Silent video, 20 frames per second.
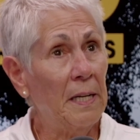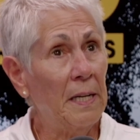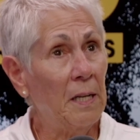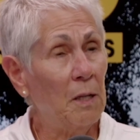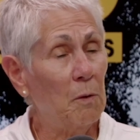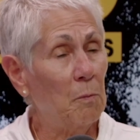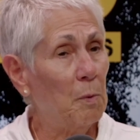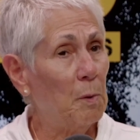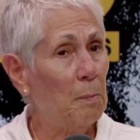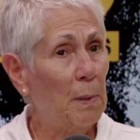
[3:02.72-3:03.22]
and
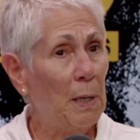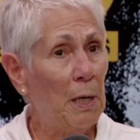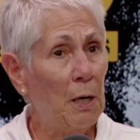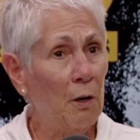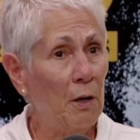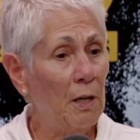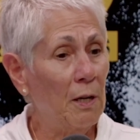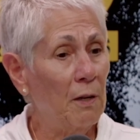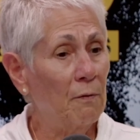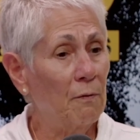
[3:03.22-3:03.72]

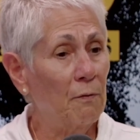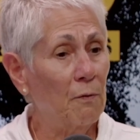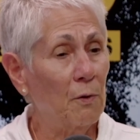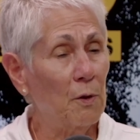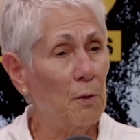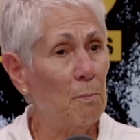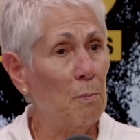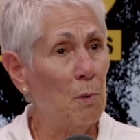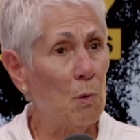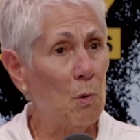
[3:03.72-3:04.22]
preparing for the
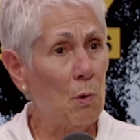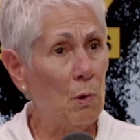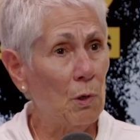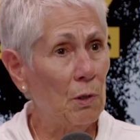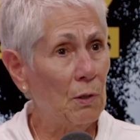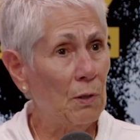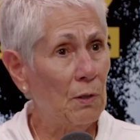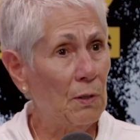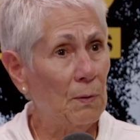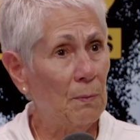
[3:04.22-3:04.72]

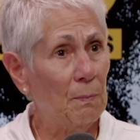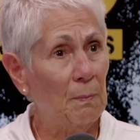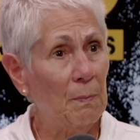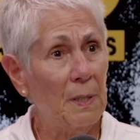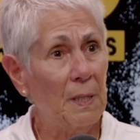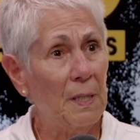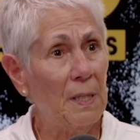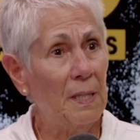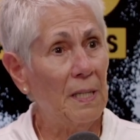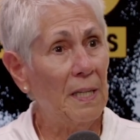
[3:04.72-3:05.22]
boards,
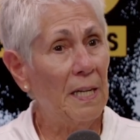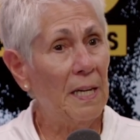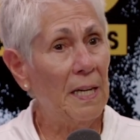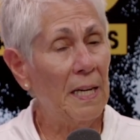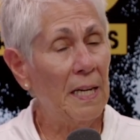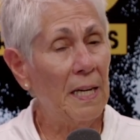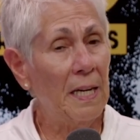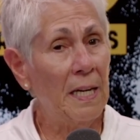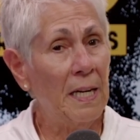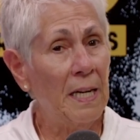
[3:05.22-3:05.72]

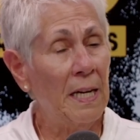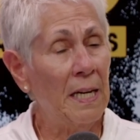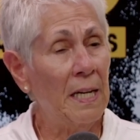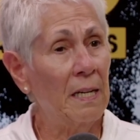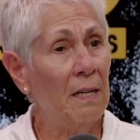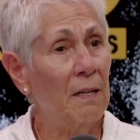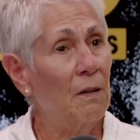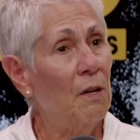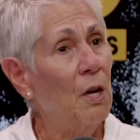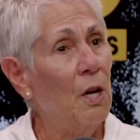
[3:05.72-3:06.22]

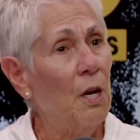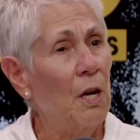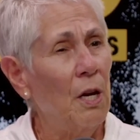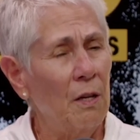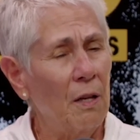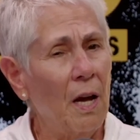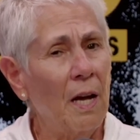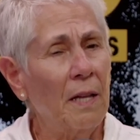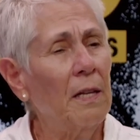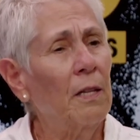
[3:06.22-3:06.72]
and
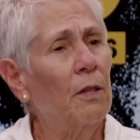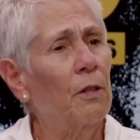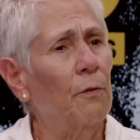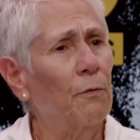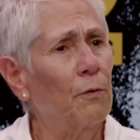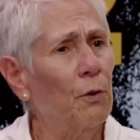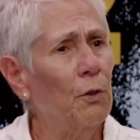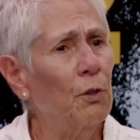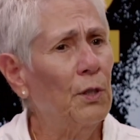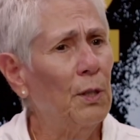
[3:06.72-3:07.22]
I think the
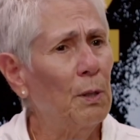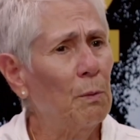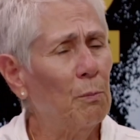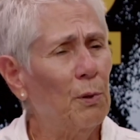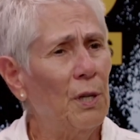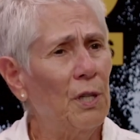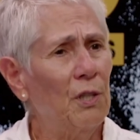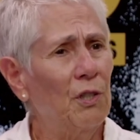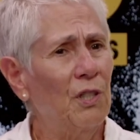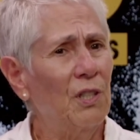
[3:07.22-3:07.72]
first
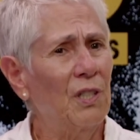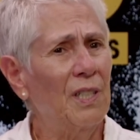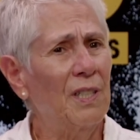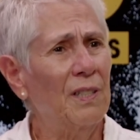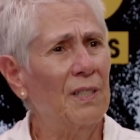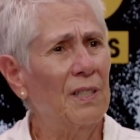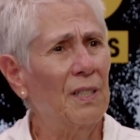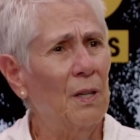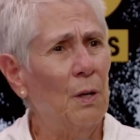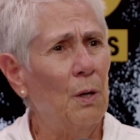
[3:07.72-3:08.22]
impression
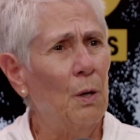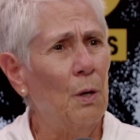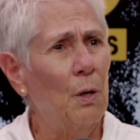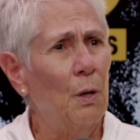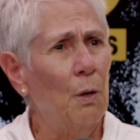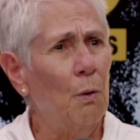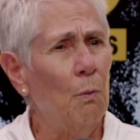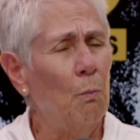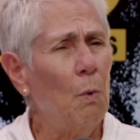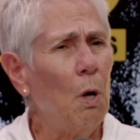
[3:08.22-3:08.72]
is,
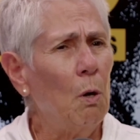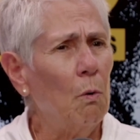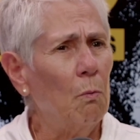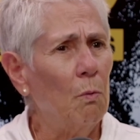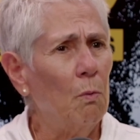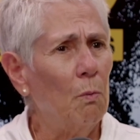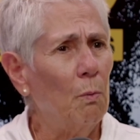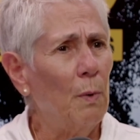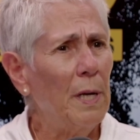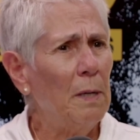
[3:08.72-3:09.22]
whoa,
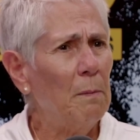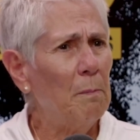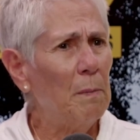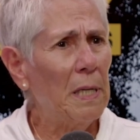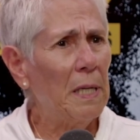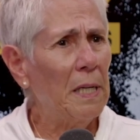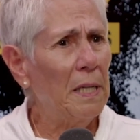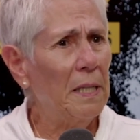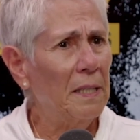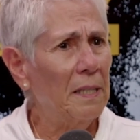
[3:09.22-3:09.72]
wait a
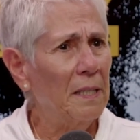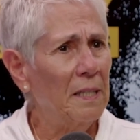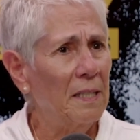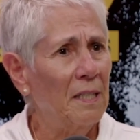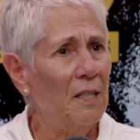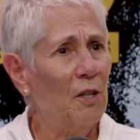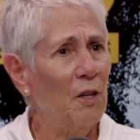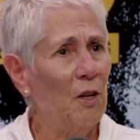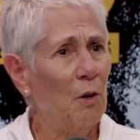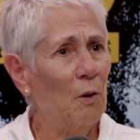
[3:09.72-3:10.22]
minute,
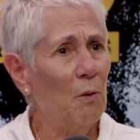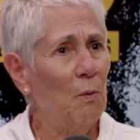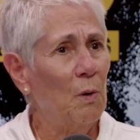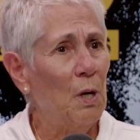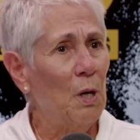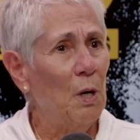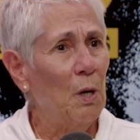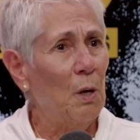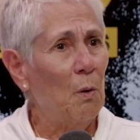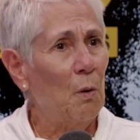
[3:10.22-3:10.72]
you know,
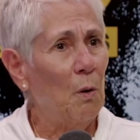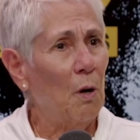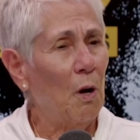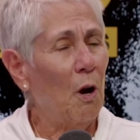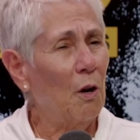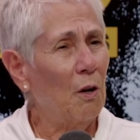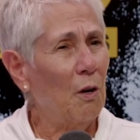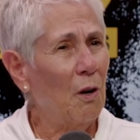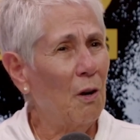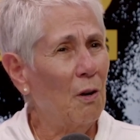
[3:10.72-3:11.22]

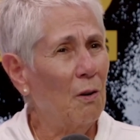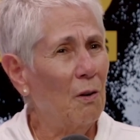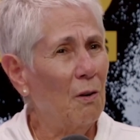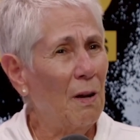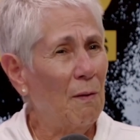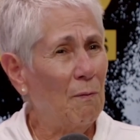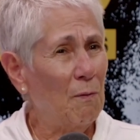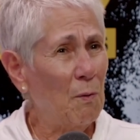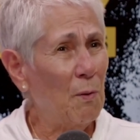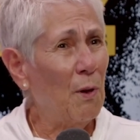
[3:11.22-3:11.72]
are, are,
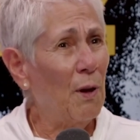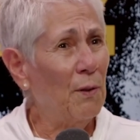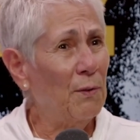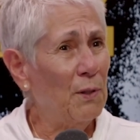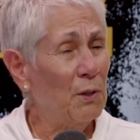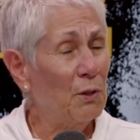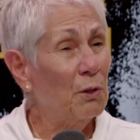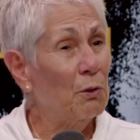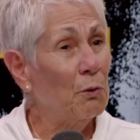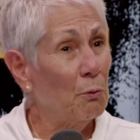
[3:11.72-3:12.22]
have you thought
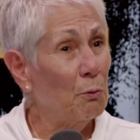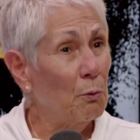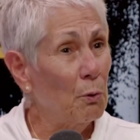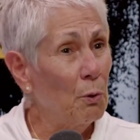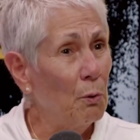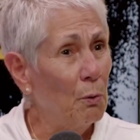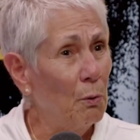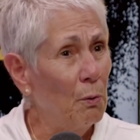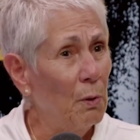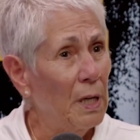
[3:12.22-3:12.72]
this
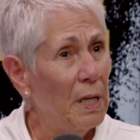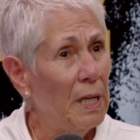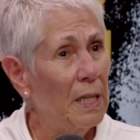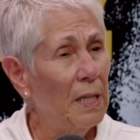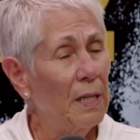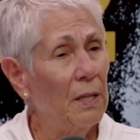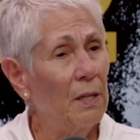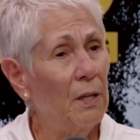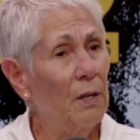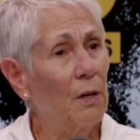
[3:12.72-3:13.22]
through? Mm-hmm.
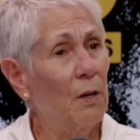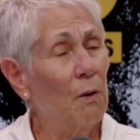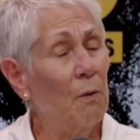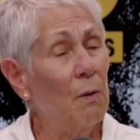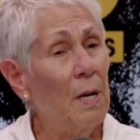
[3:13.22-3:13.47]
mm-hmm. You know,